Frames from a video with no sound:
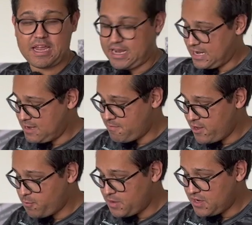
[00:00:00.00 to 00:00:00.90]
in my
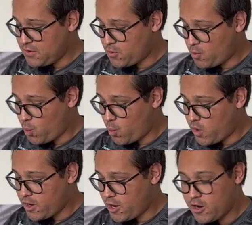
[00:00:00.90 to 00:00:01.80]
opinion,
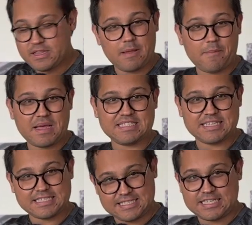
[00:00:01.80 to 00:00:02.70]
what are the best
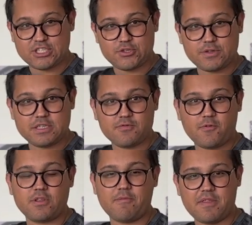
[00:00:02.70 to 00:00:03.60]
accessories for
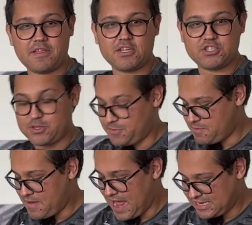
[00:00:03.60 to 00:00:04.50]
the veteran Sherman
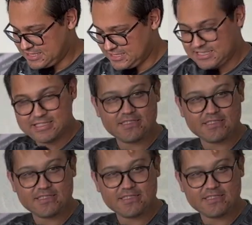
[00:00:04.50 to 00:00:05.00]
MAX.